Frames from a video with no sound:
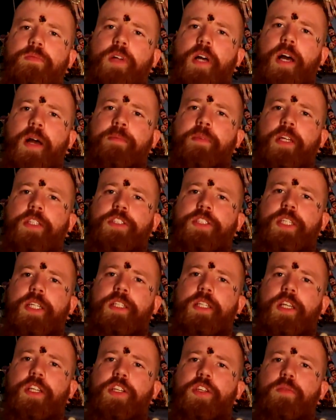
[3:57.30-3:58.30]
I'm not saying
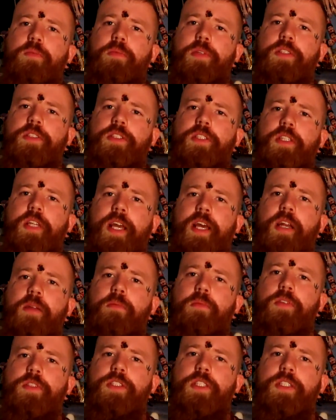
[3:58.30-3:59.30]
that humans and
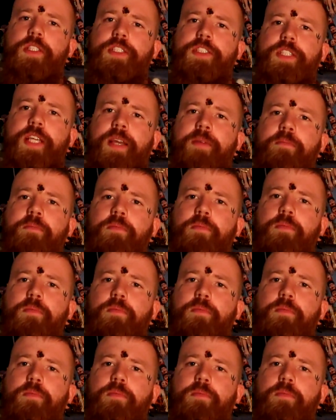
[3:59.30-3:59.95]
animals are the same,